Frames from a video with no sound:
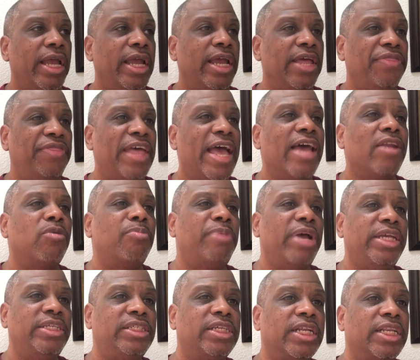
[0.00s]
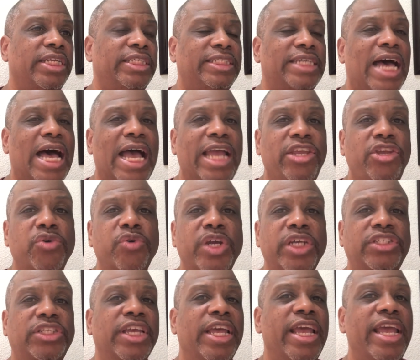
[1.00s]
And that'll basically tie you
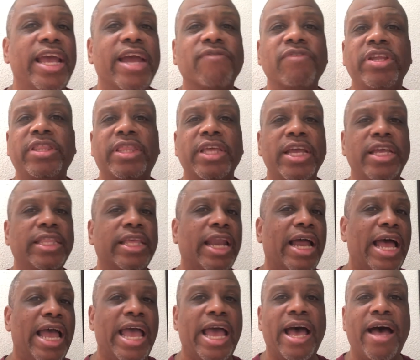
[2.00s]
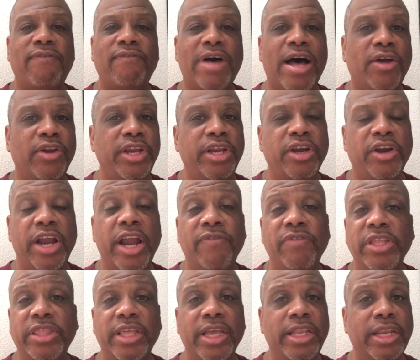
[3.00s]
into everything that I have out here,
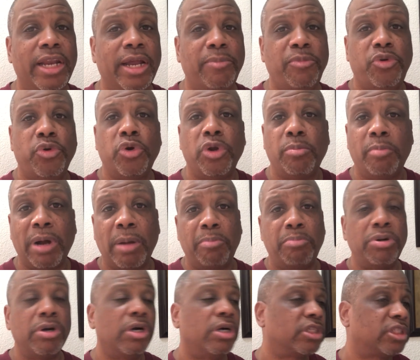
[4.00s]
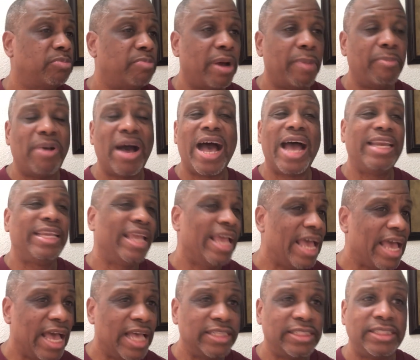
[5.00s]
everything that I'm doing, my books, my
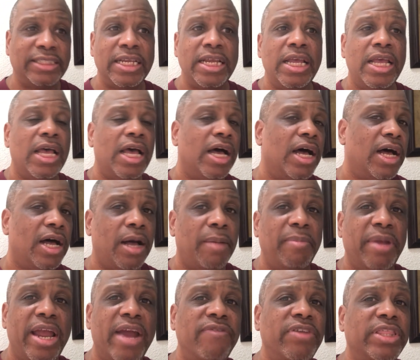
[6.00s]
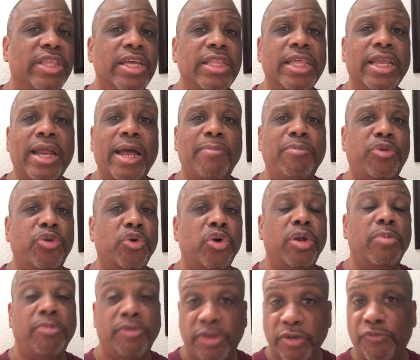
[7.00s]
podcasts, everything that I'm
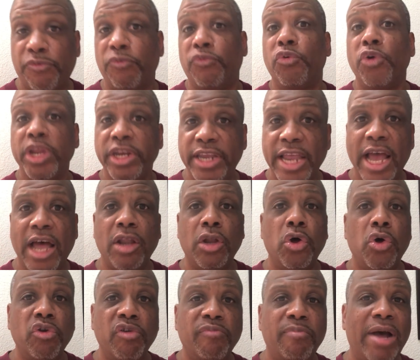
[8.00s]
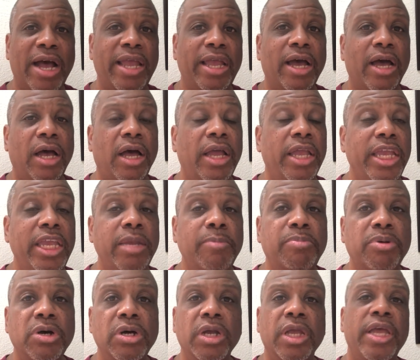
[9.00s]
doing, the free download of my
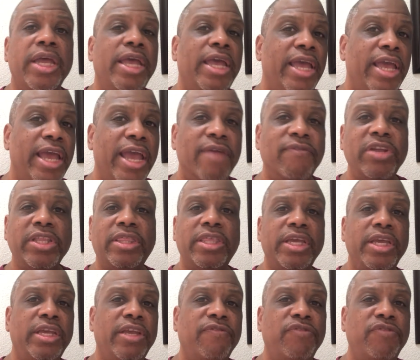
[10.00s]
ebook, everything.